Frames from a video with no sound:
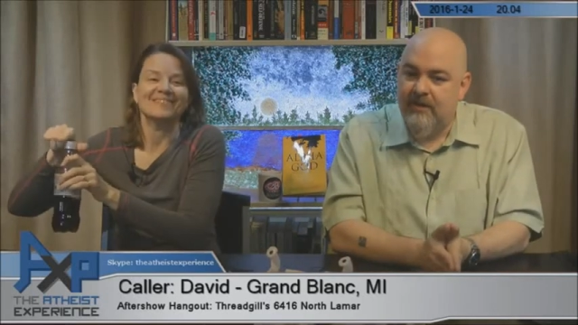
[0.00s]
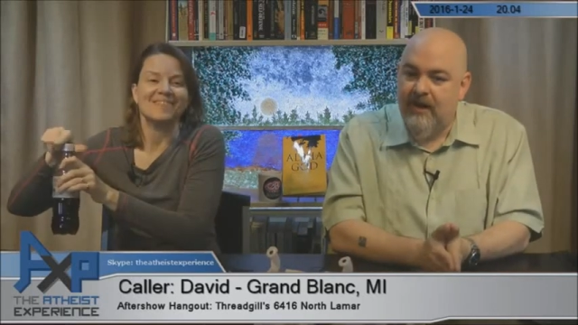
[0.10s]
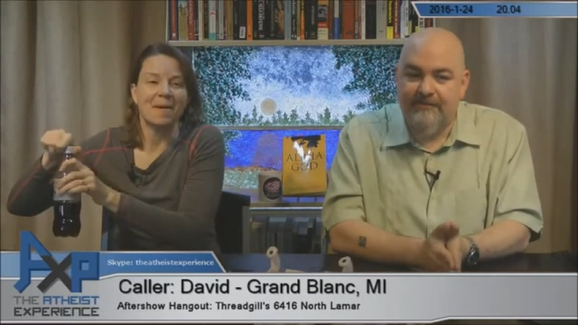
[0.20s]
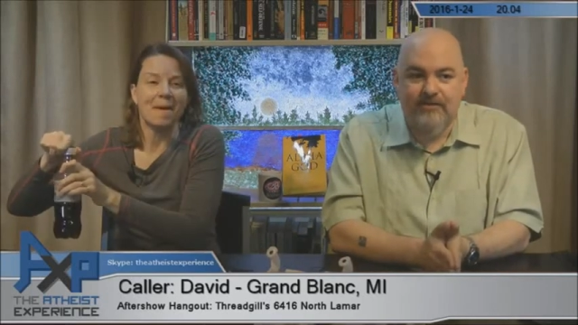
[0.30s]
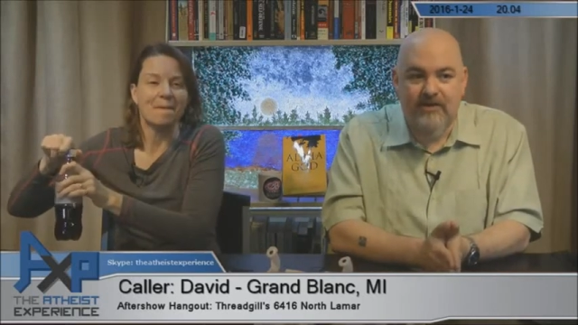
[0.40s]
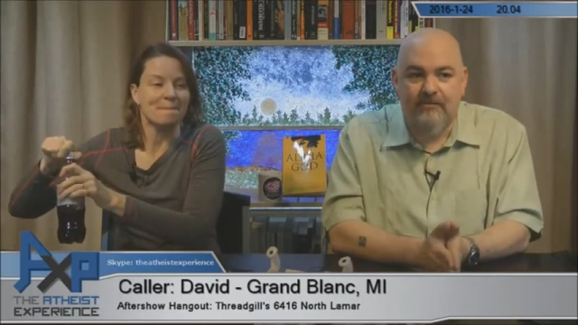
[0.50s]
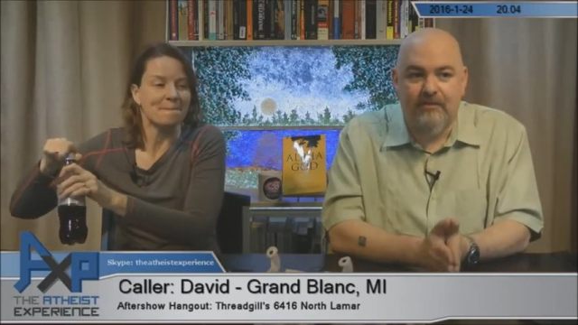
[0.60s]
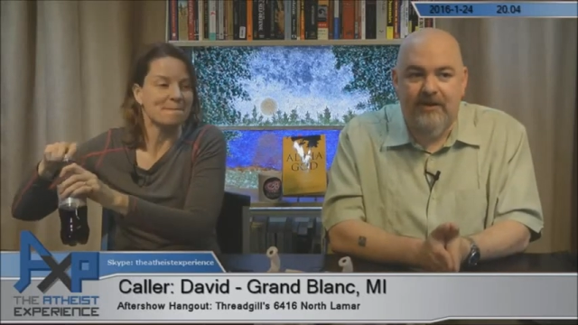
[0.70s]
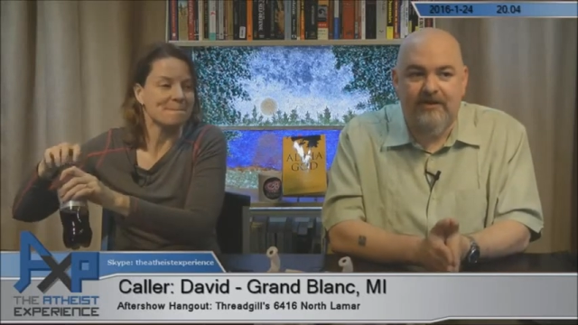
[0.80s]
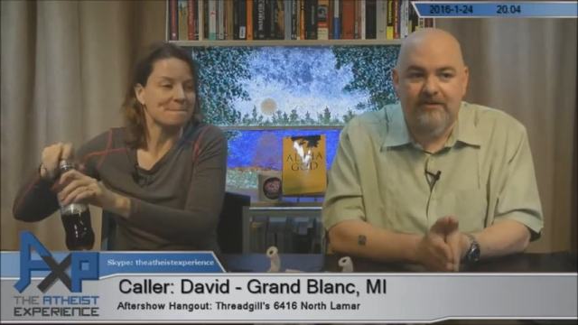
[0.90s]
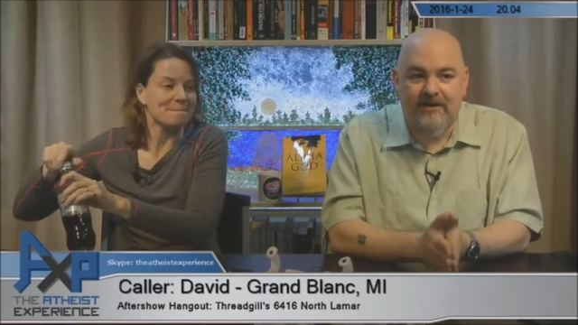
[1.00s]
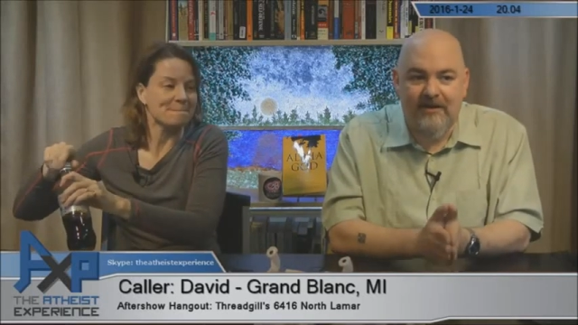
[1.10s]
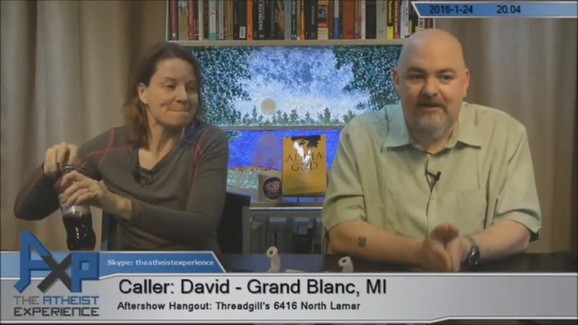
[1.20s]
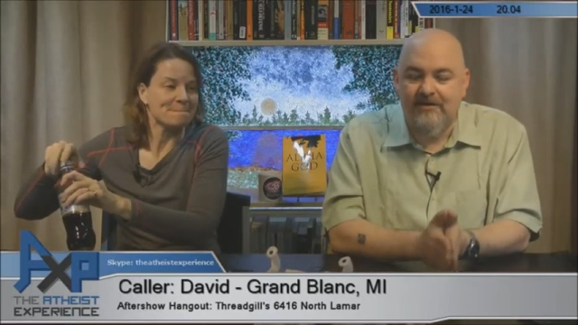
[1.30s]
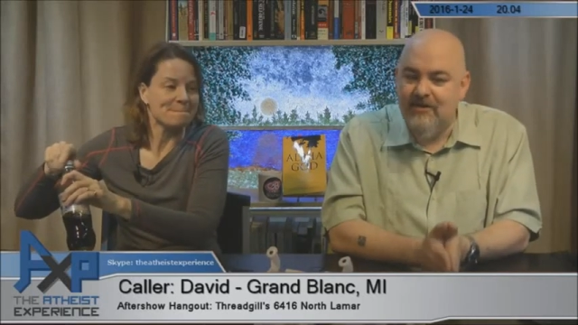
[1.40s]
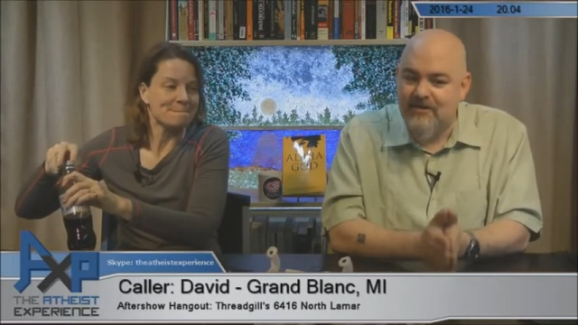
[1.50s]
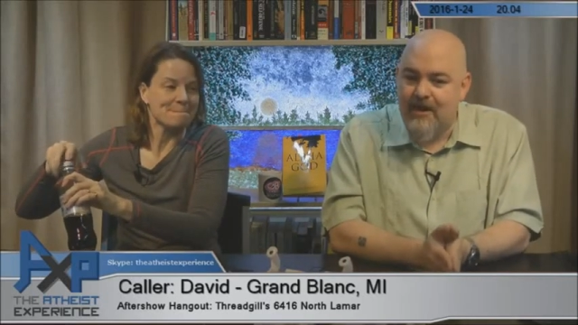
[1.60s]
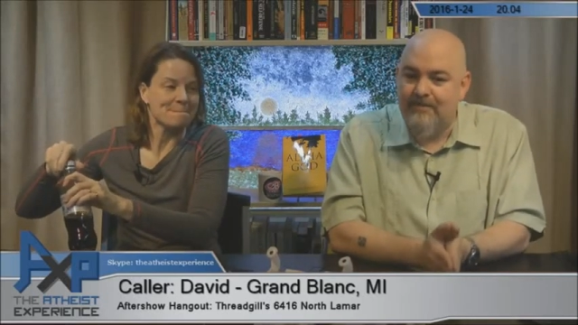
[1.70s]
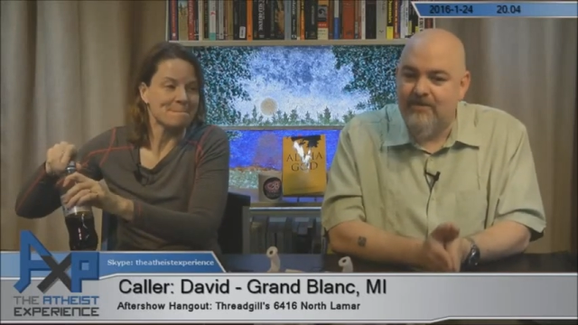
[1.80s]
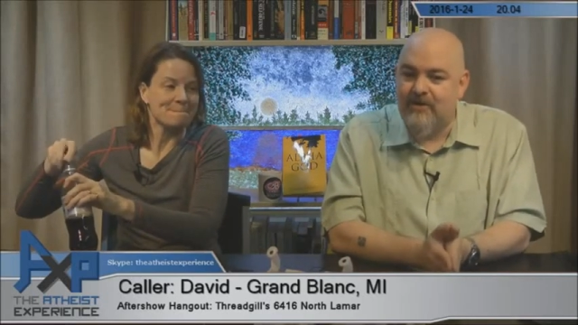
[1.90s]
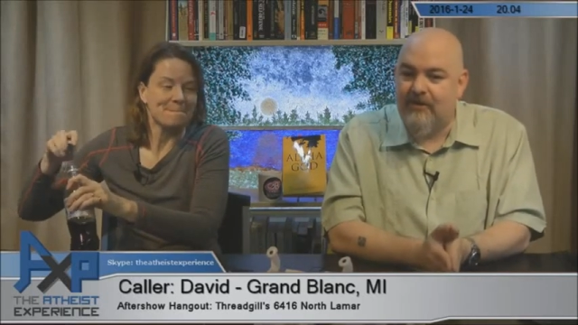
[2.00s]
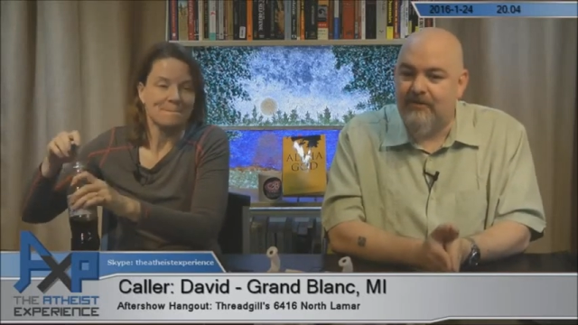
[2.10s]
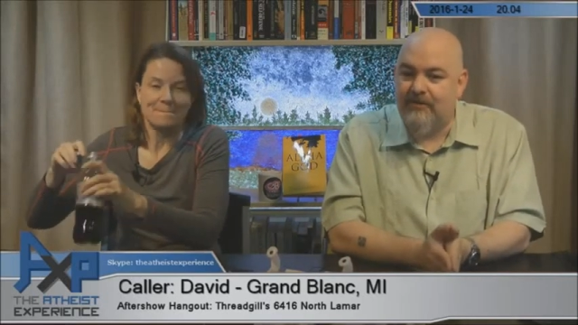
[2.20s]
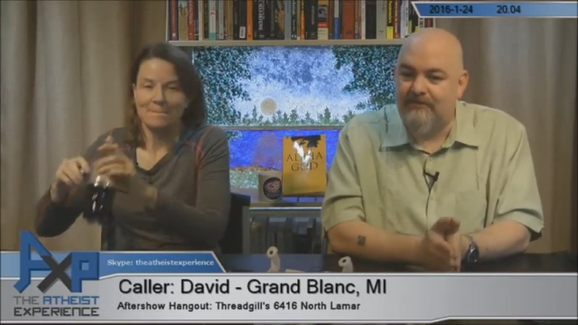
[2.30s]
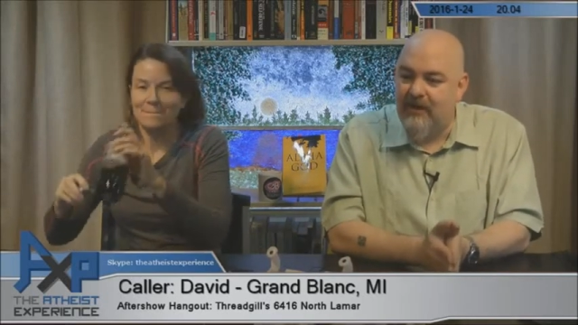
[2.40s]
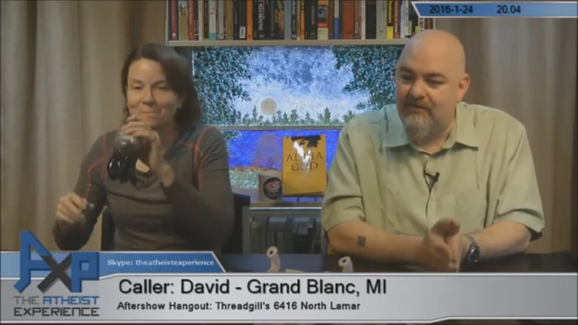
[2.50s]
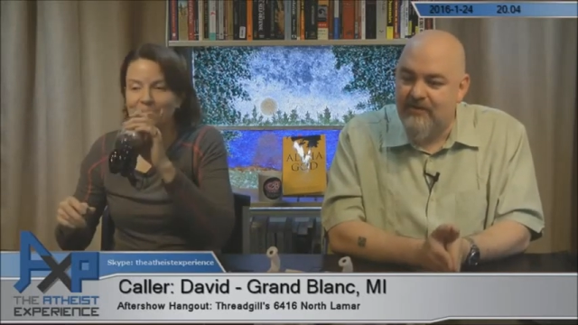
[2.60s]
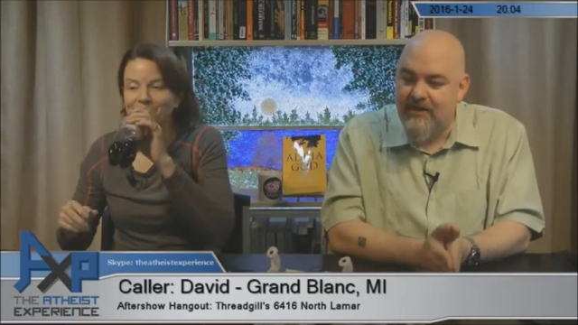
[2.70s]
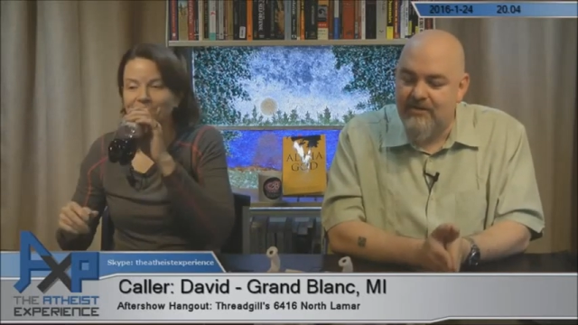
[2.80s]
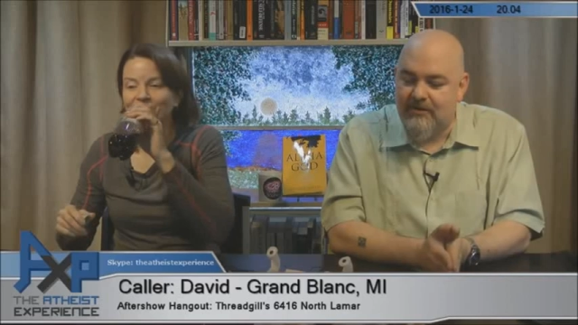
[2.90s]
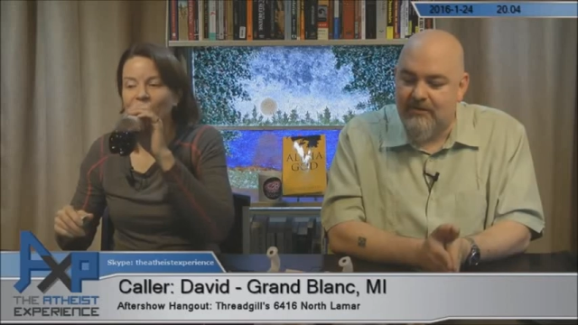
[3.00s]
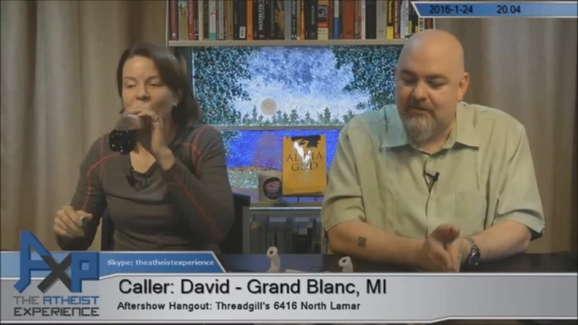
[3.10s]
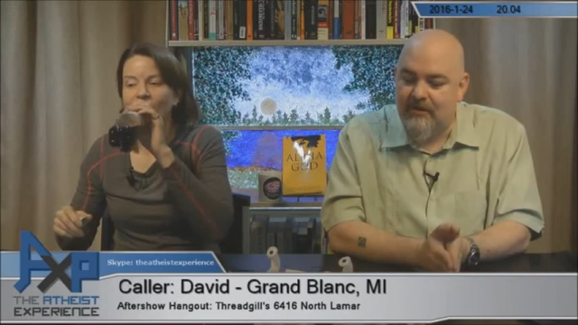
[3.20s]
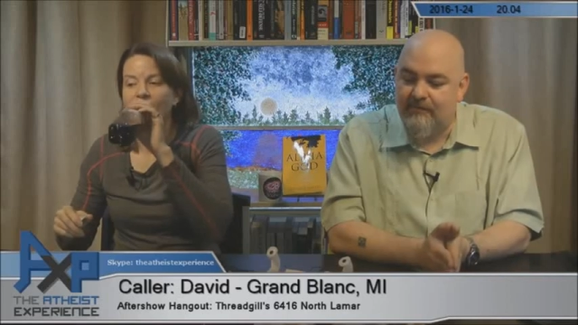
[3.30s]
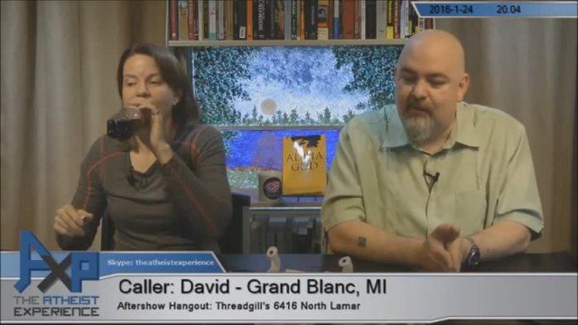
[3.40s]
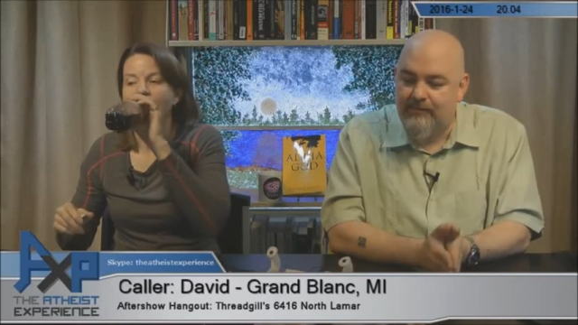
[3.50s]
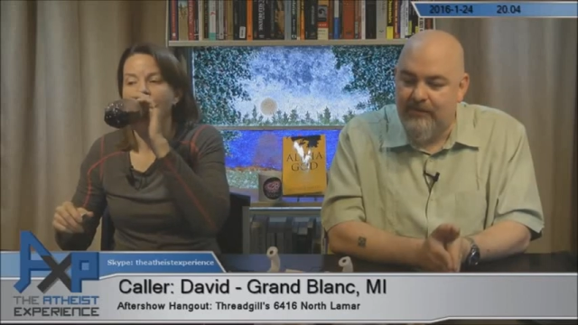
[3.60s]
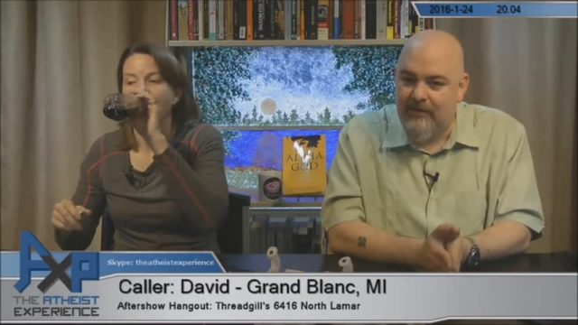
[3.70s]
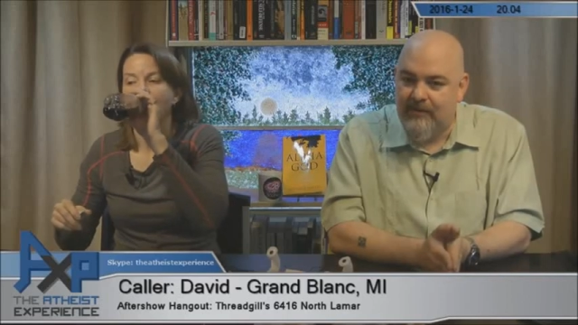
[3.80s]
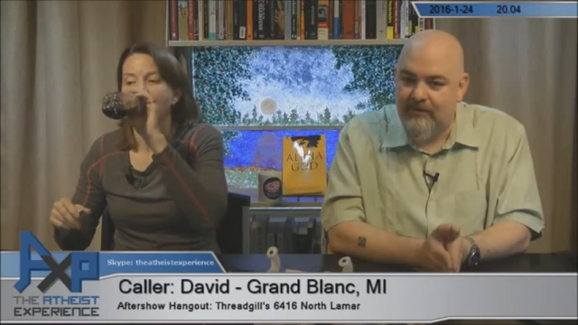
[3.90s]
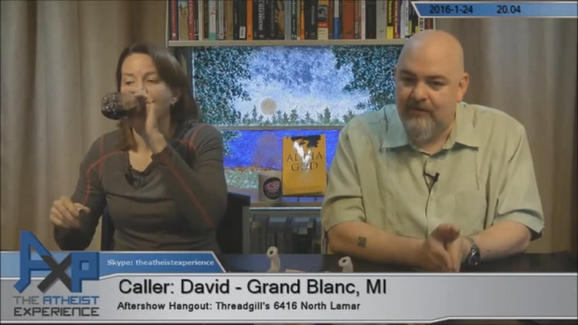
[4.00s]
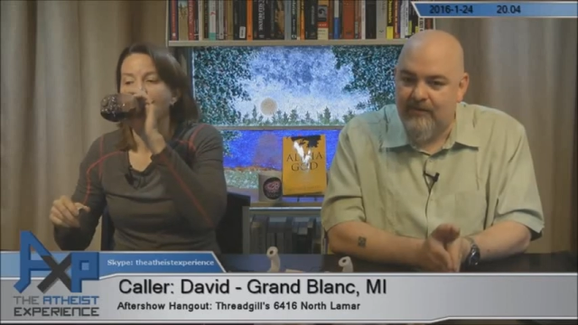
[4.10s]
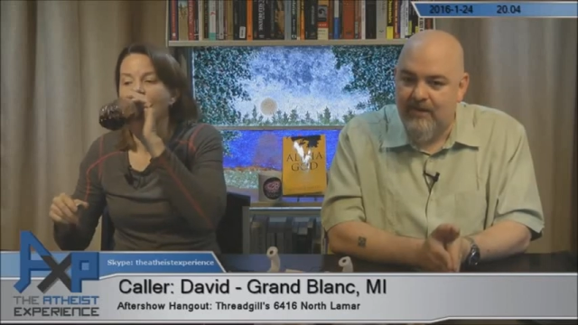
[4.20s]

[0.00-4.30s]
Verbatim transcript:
Speaker 1: I've said repeatedly in this episode, the foundation of well-being